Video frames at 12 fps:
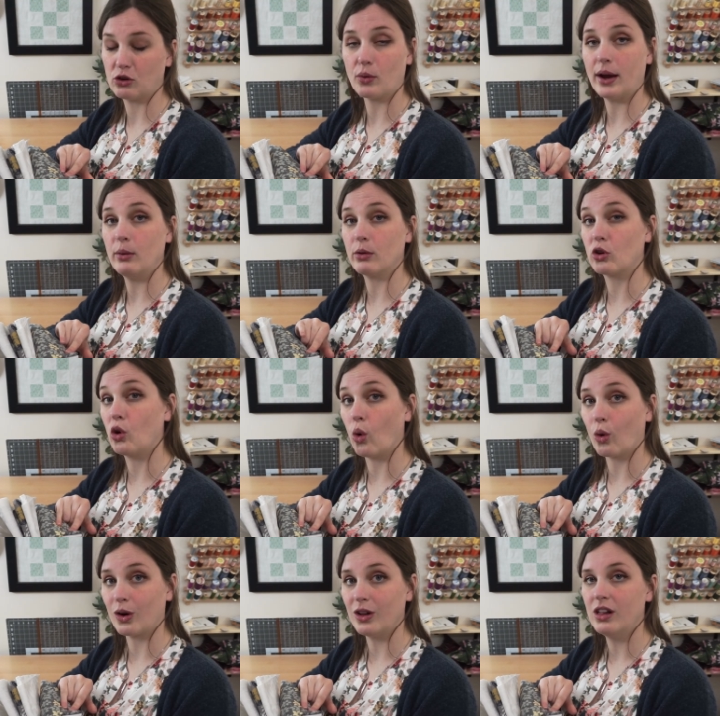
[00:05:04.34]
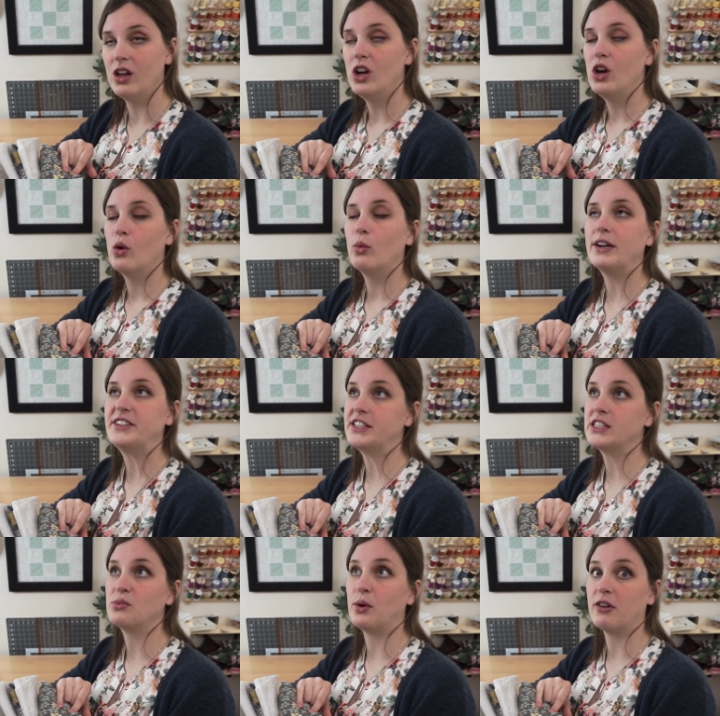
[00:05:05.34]
gray with coral, which
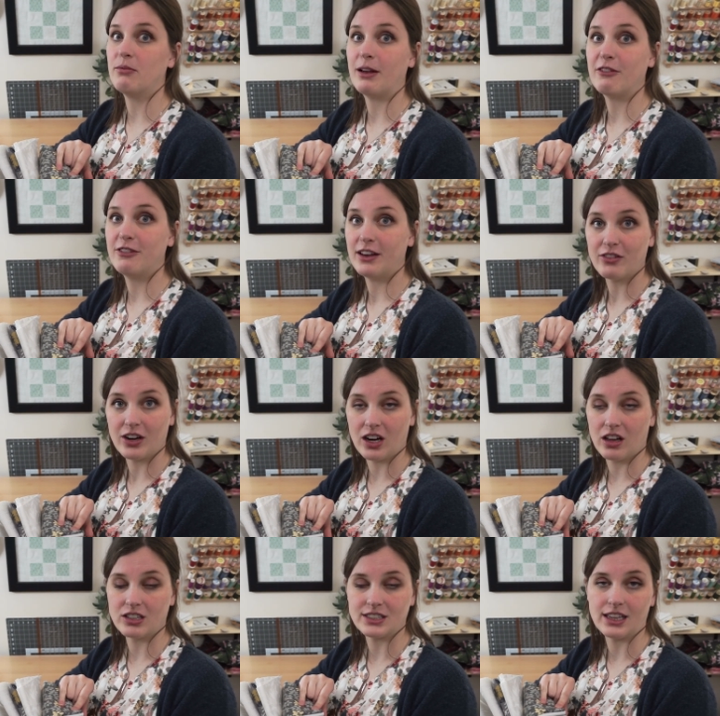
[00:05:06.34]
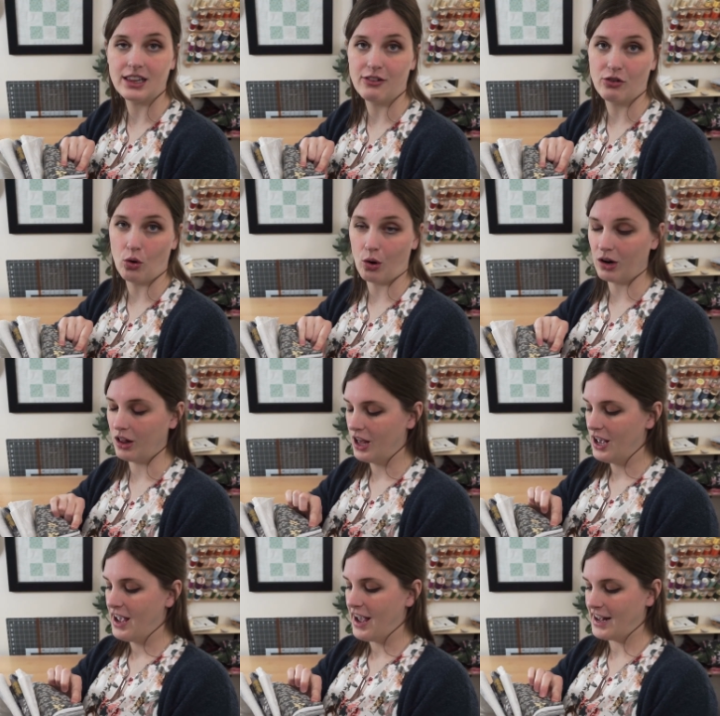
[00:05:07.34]
is one of my favorite colors. I love coral.
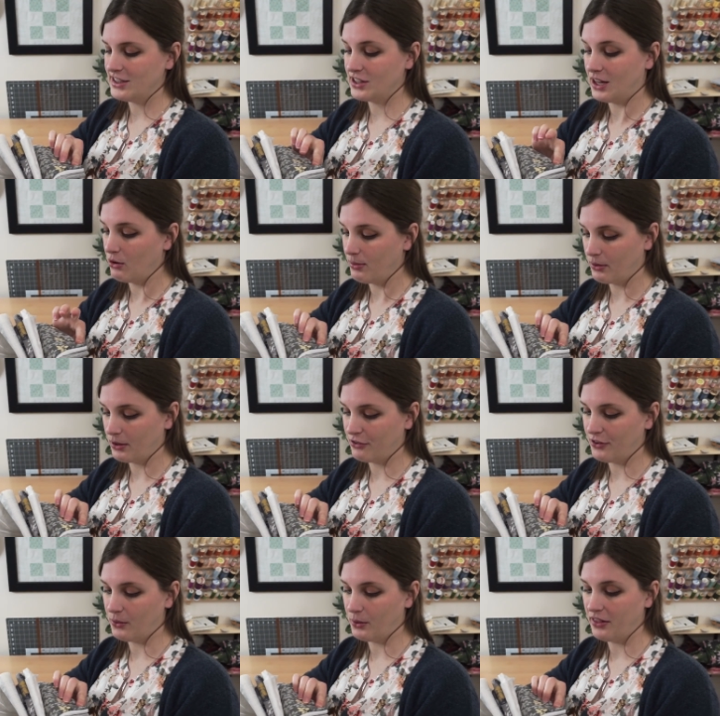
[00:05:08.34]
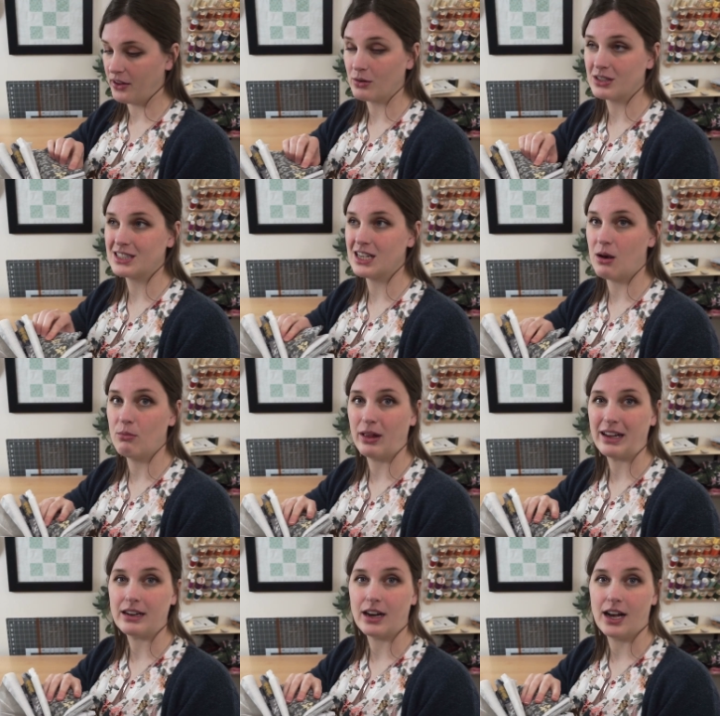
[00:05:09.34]
And so that would be a really fun one. There was some
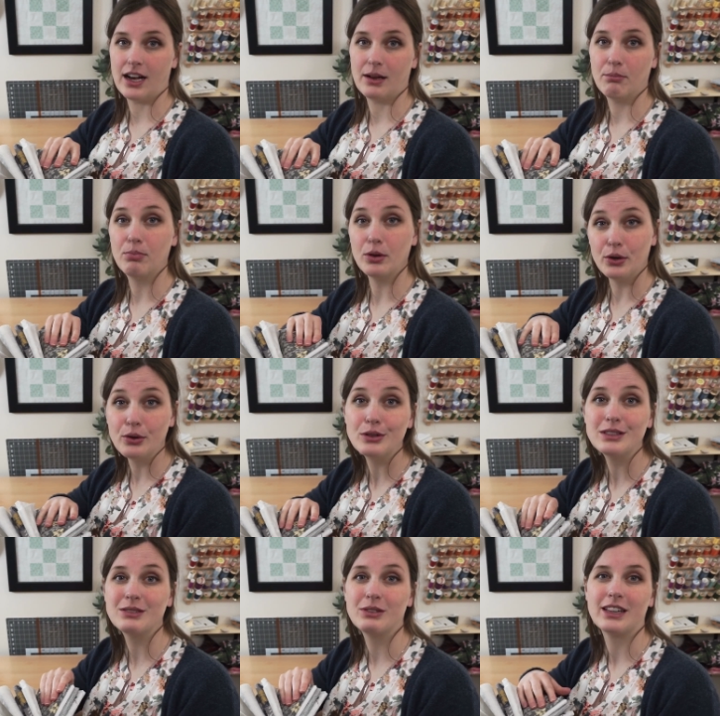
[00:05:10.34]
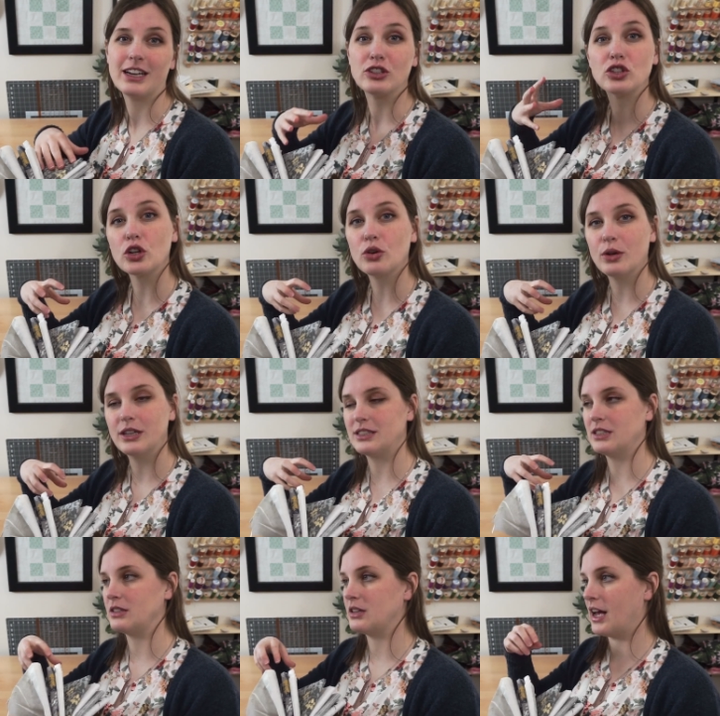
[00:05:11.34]
like blues with like turquoise
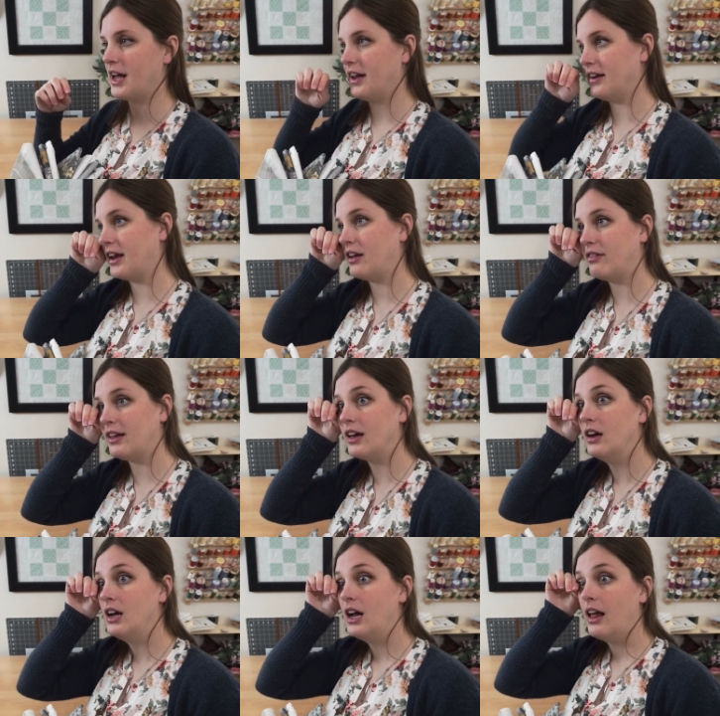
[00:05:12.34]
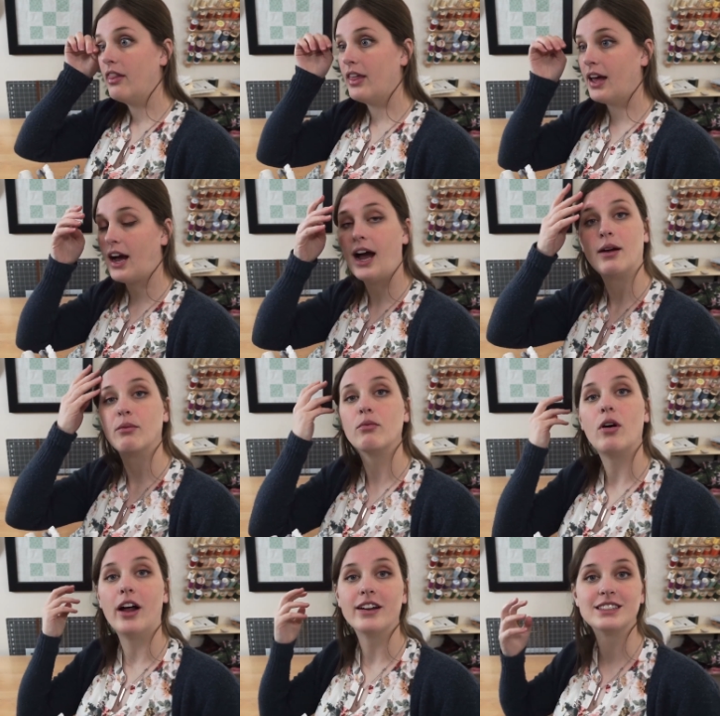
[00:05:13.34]
and navy that I
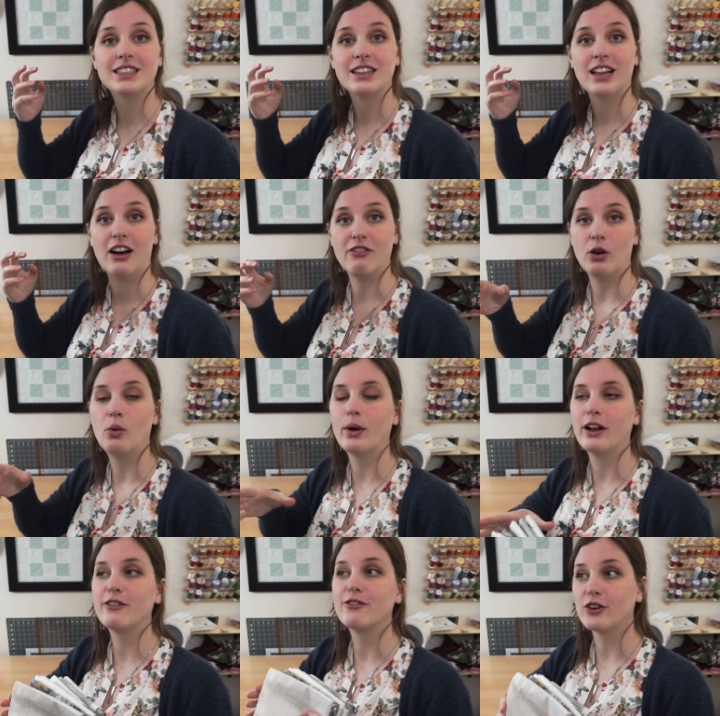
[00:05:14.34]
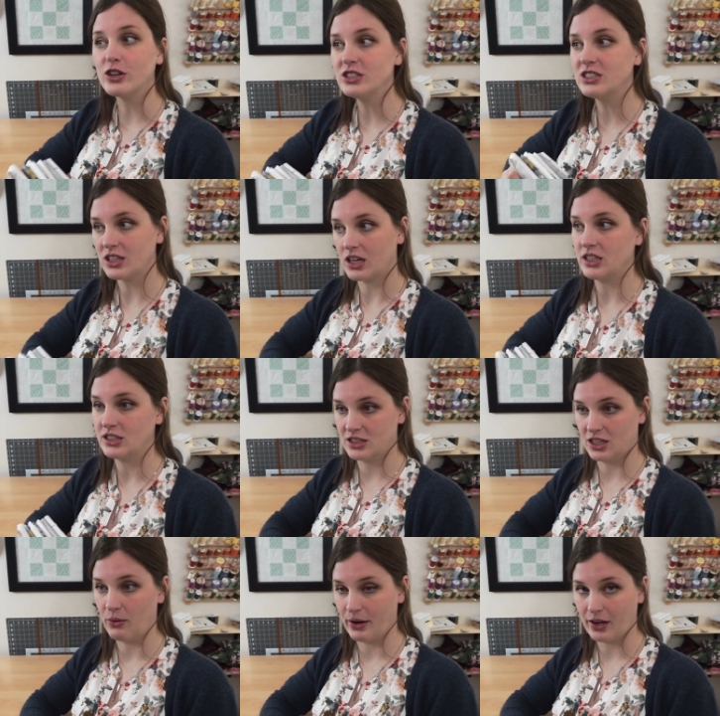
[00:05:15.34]
honestly love. When I first started
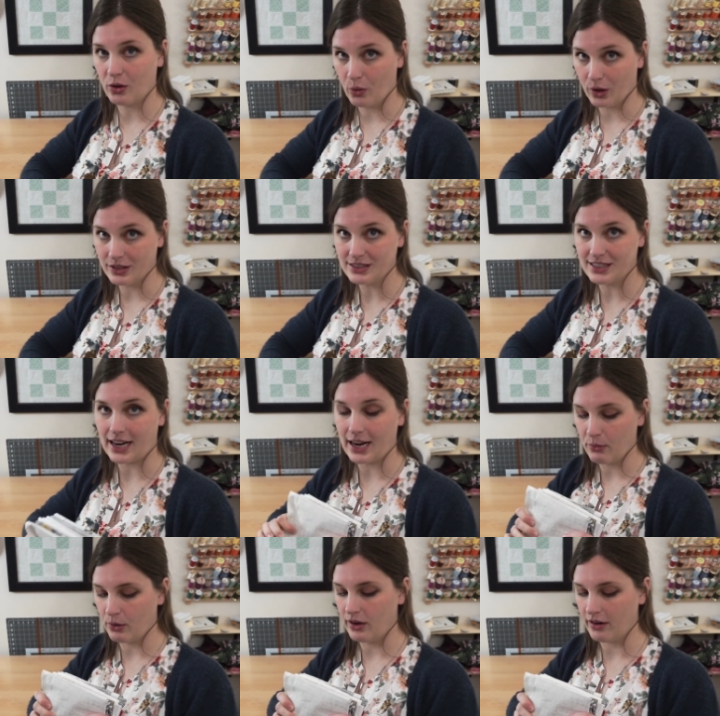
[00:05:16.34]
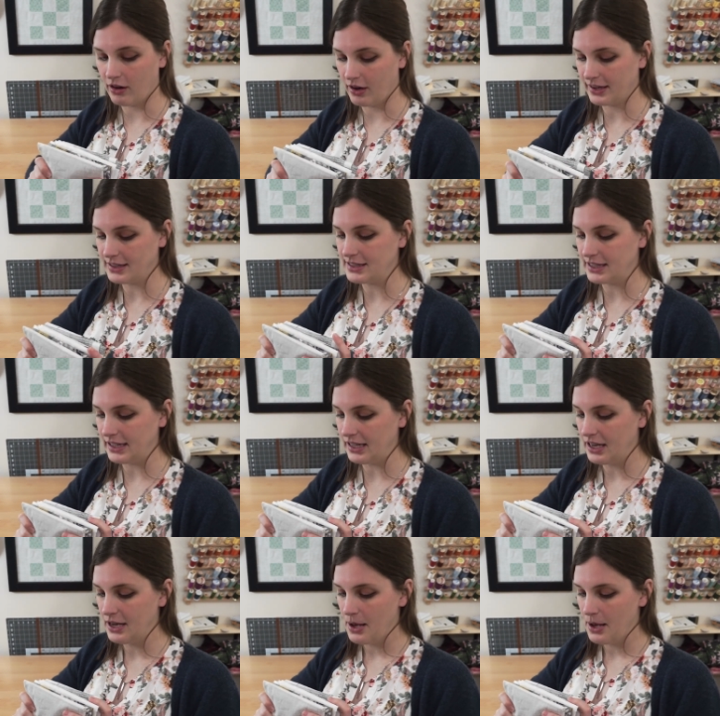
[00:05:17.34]
sewing quilts, I would honestly